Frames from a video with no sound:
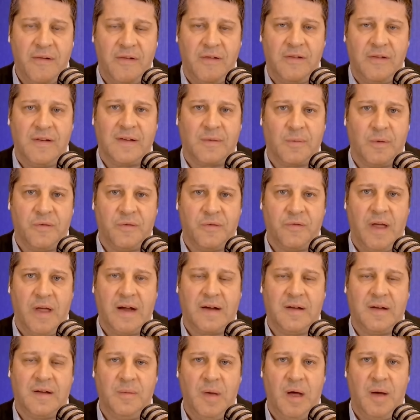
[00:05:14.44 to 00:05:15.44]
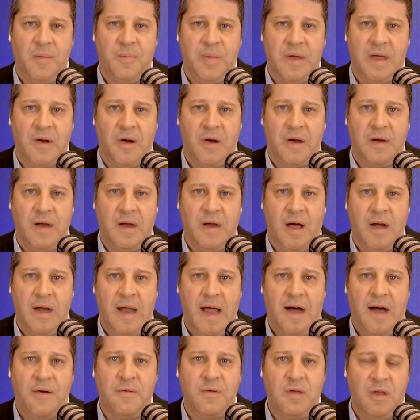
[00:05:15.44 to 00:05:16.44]
you just reflect a bit on
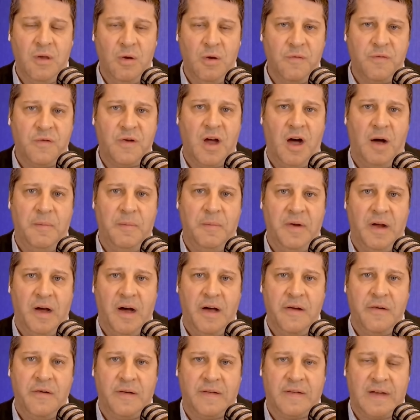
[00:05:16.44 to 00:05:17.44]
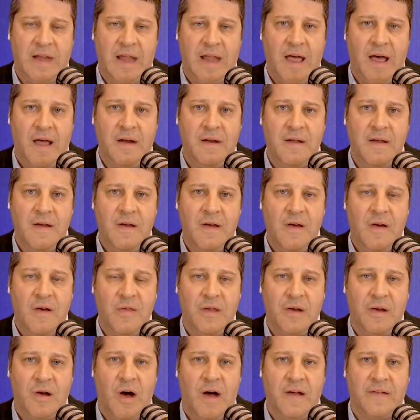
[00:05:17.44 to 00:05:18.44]
how you've come to understand
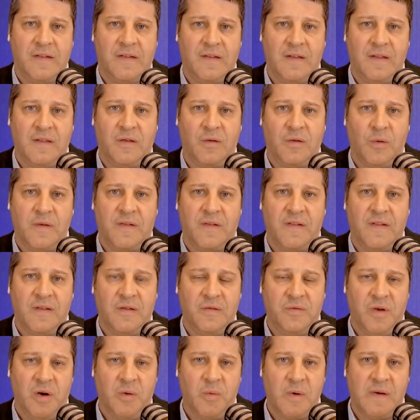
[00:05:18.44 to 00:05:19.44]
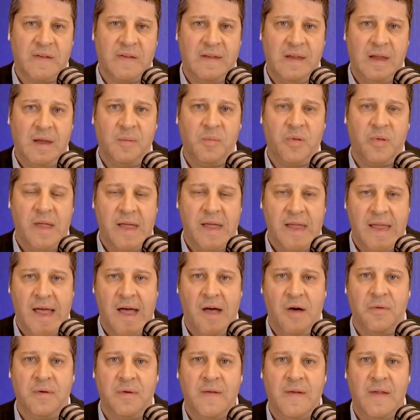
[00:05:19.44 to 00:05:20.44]
the causes and sources of what we're seeing play
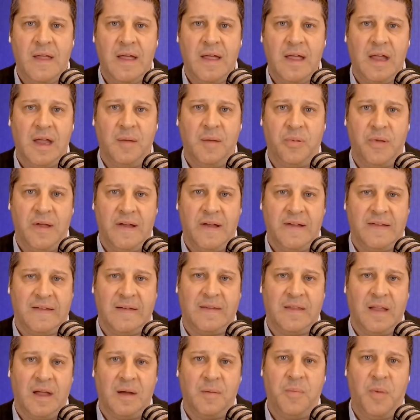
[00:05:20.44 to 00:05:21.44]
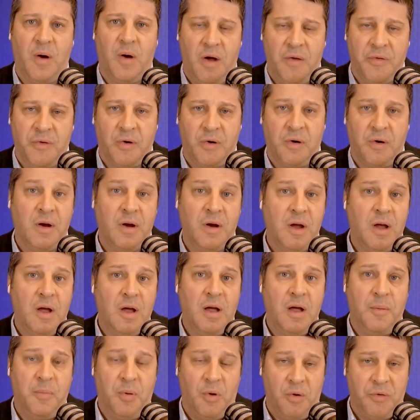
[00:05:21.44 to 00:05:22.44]
out in places like Boulder,
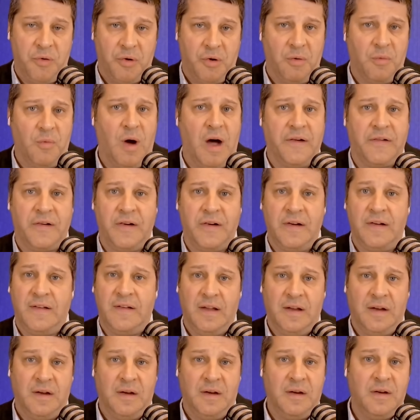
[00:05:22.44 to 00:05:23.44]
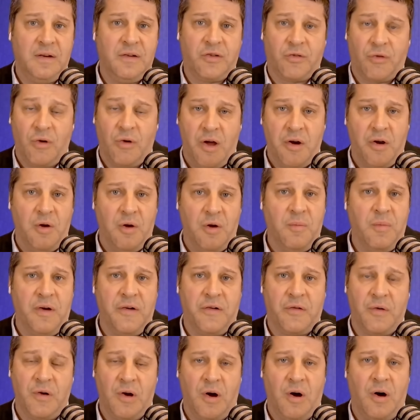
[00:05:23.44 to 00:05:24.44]
Washington, Toronto,
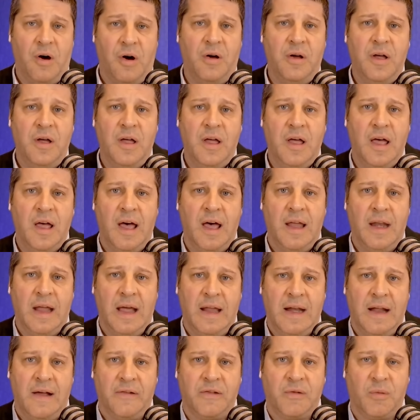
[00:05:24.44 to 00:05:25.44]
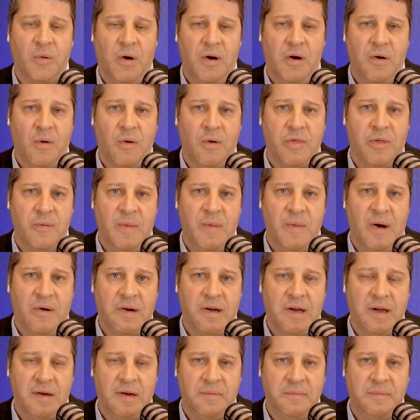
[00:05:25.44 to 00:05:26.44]
Montreal, and elsewhere in North America?